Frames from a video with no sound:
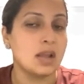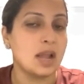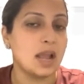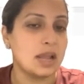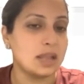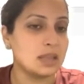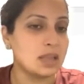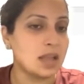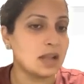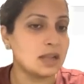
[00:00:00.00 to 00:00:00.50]

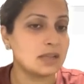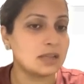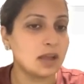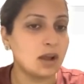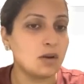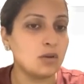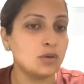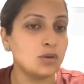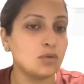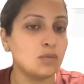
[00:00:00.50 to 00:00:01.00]
And that's
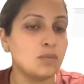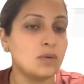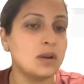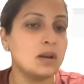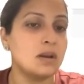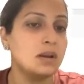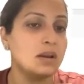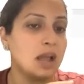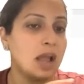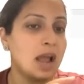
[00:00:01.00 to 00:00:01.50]
how you
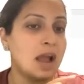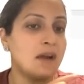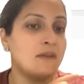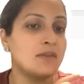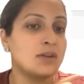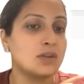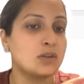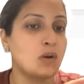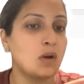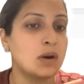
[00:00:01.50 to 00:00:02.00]
will have
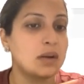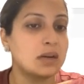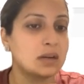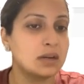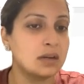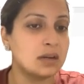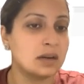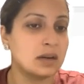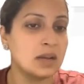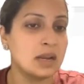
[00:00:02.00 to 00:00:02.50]
a
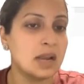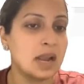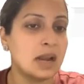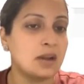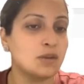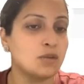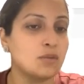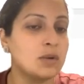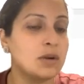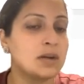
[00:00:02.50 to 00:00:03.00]
sorted array
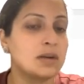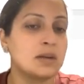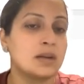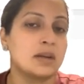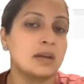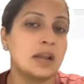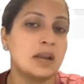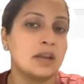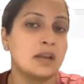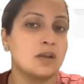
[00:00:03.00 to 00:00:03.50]
and you will
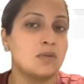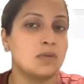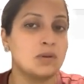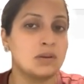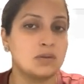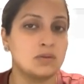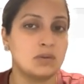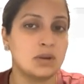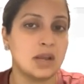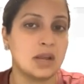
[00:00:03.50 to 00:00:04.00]
return n equal
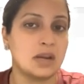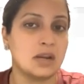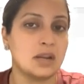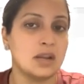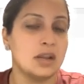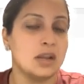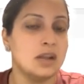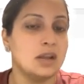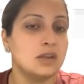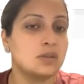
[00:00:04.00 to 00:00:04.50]
to 10.
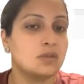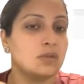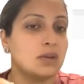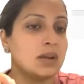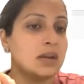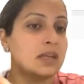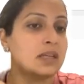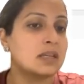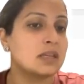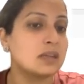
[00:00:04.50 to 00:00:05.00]
So
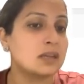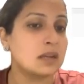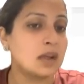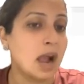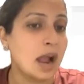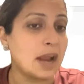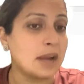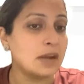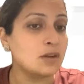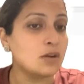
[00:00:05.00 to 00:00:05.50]
it's
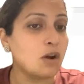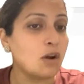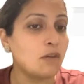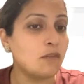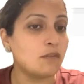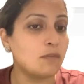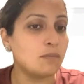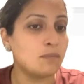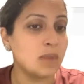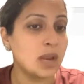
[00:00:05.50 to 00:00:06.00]
kind
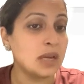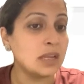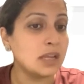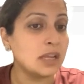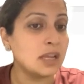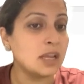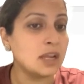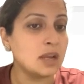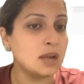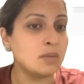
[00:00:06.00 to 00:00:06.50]
of
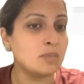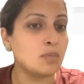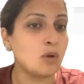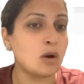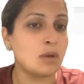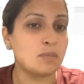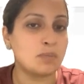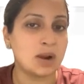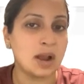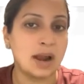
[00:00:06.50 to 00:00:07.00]
minHeap
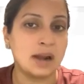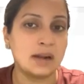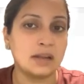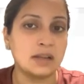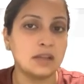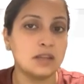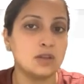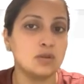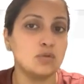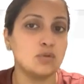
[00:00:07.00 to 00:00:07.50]
or
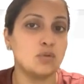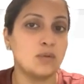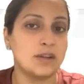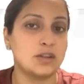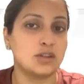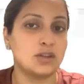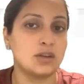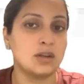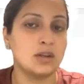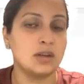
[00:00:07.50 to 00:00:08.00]
priority queue
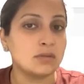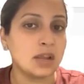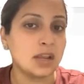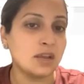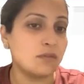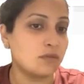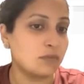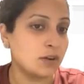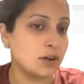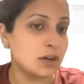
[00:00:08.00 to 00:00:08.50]
question.
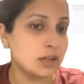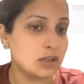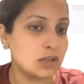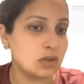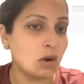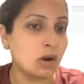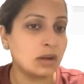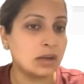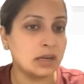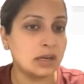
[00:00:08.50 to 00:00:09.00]
If it is
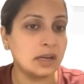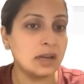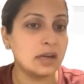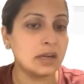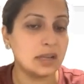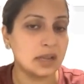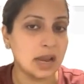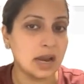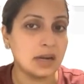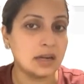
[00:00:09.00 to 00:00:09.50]
not clear
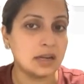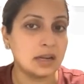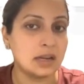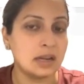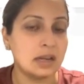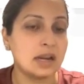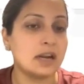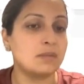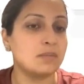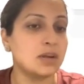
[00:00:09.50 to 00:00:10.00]
yet,
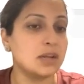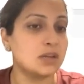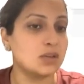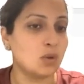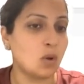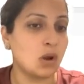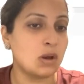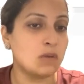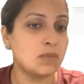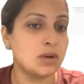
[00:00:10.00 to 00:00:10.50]
let me
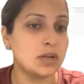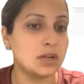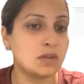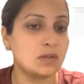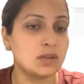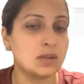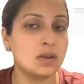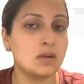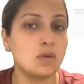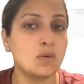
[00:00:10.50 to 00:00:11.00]
solve it
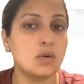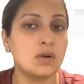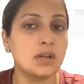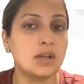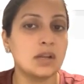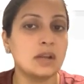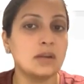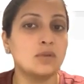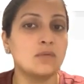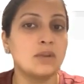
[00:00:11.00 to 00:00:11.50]
using
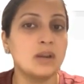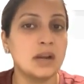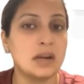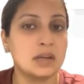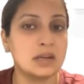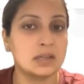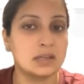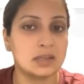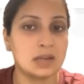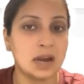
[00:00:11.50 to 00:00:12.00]
coding and you will
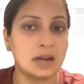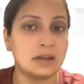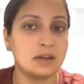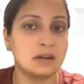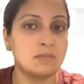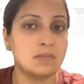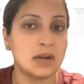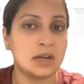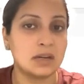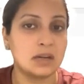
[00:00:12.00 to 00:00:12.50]
understand
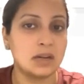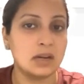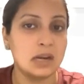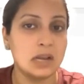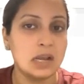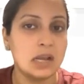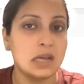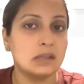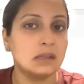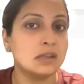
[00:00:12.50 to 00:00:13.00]
it better.
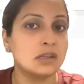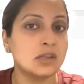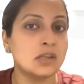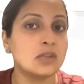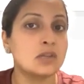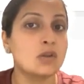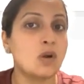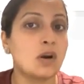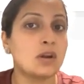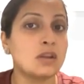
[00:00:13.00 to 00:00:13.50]
This
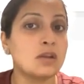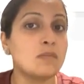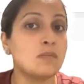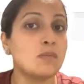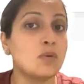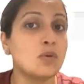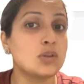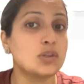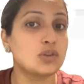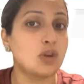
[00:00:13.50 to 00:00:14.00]
is not the
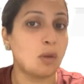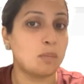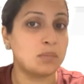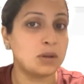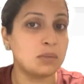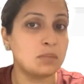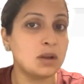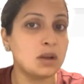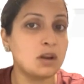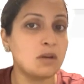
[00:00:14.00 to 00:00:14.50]
most
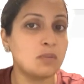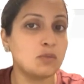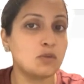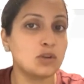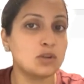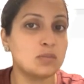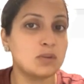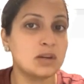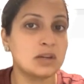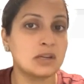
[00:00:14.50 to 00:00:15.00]
optimal
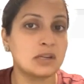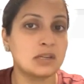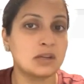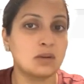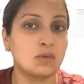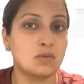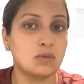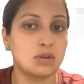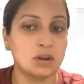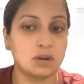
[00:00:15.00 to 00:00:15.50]
approach, but it's a
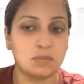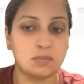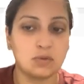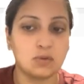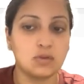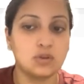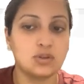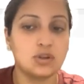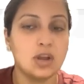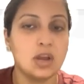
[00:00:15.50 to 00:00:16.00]
good
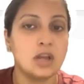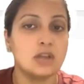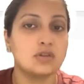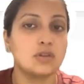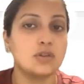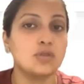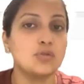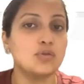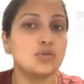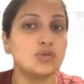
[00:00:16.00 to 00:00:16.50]
approach. So
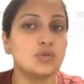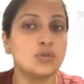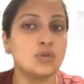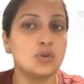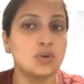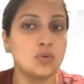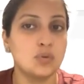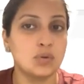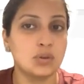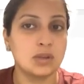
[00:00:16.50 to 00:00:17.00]
you should
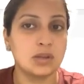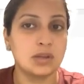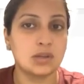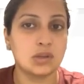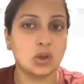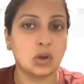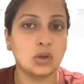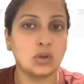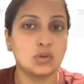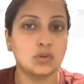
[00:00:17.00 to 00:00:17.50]
know this
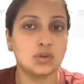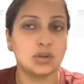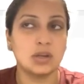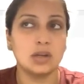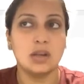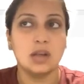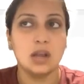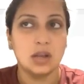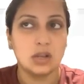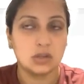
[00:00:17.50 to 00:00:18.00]

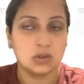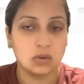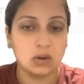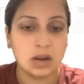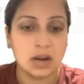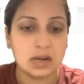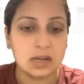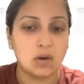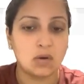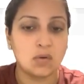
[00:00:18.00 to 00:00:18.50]
solution. So
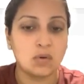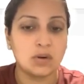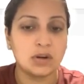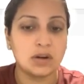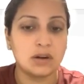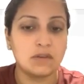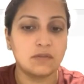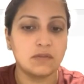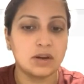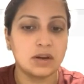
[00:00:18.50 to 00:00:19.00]
let's code
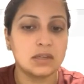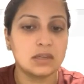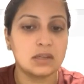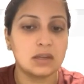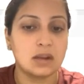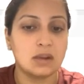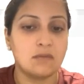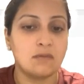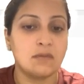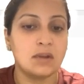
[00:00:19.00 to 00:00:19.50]
it
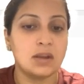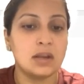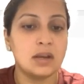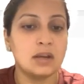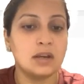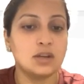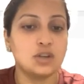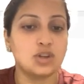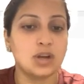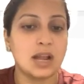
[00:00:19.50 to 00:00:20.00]
first. We'll
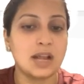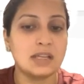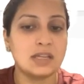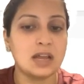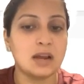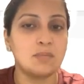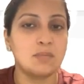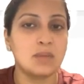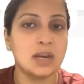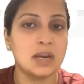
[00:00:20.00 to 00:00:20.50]
initialize
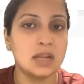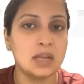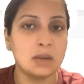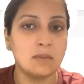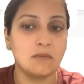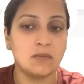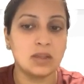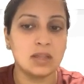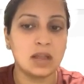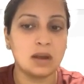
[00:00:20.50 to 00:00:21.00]
our
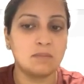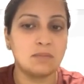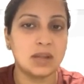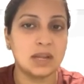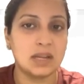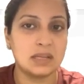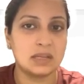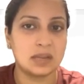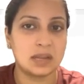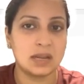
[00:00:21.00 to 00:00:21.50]
minHeap with our
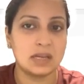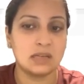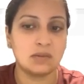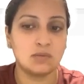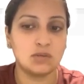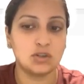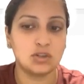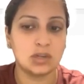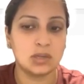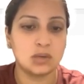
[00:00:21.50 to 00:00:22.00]
base case,
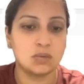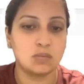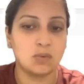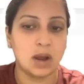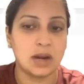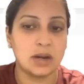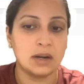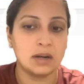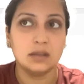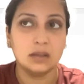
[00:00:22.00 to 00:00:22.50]
which is
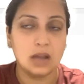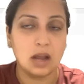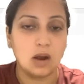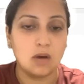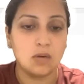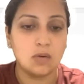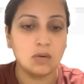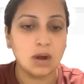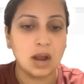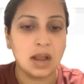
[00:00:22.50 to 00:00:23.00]
1.
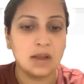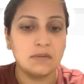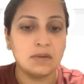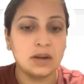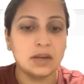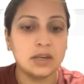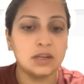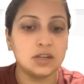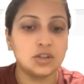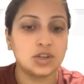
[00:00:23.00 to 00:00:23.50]
Now I
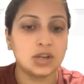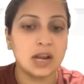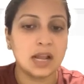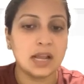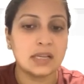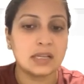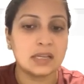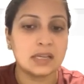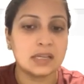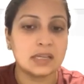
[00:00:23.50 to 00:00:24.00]
will
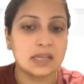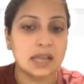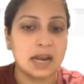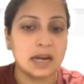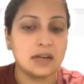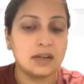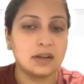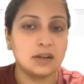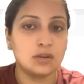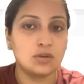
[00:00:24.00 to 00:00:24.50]
initialize a
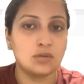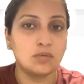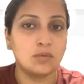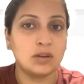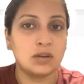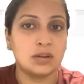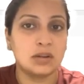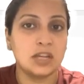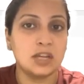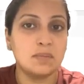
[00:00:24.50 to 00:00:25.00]
set to
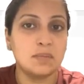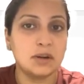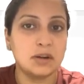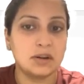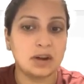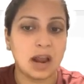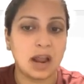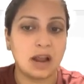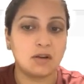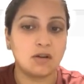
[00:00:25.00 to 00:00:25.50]
keep a
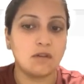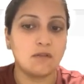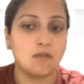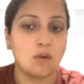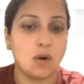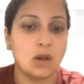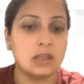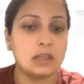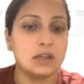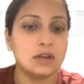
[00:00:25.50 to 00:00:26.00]
track of
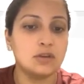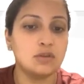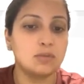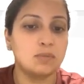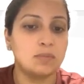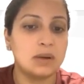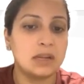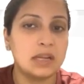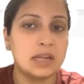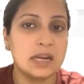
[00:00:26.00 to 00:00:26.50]
all the
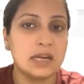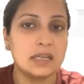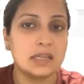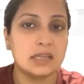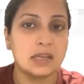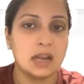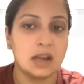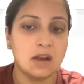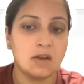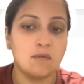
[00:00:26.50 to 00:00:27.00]

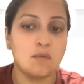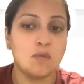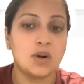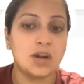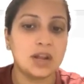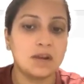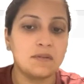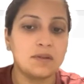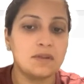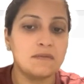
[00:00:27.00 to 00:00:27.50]
duplicates.
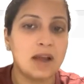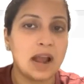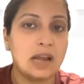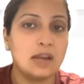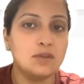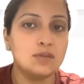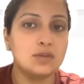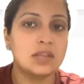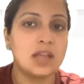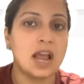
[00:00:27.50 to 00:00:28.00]
Whatever
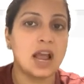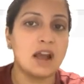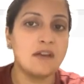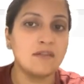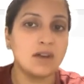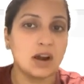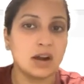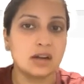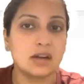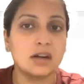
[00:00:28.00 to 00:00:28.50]
values
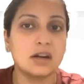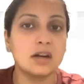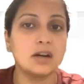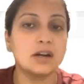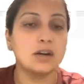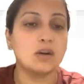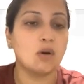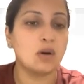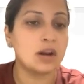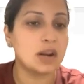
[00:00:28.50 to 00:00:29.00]
have
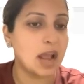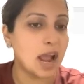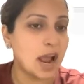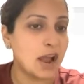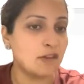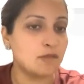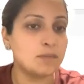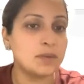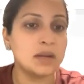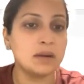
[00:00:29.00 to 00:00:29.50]
occurred or
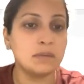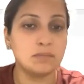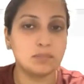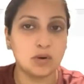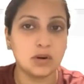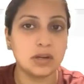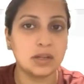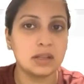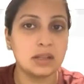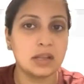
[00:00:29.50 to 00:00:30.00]
have been
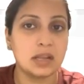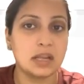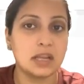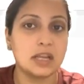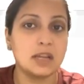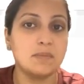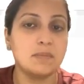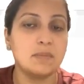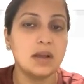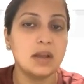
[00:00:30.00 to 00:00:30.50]
put in the
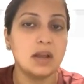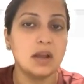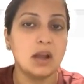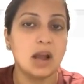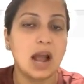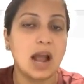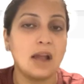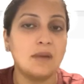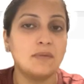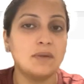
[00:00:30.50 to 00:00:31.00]
heap,
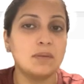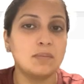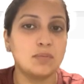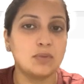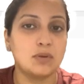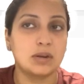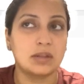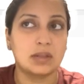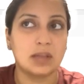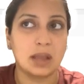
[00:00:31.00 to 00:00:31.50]
I will
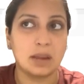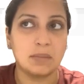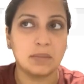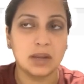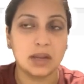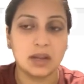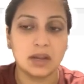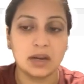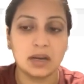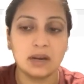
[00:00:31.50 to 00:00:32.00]
put them
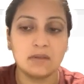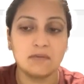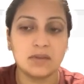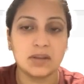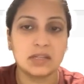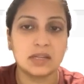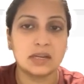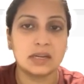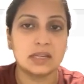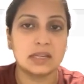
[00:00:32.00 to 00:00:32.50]
here in
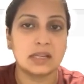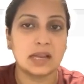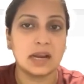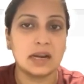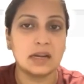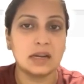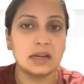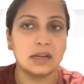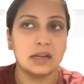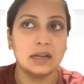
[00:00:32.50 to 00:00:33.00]
visit set.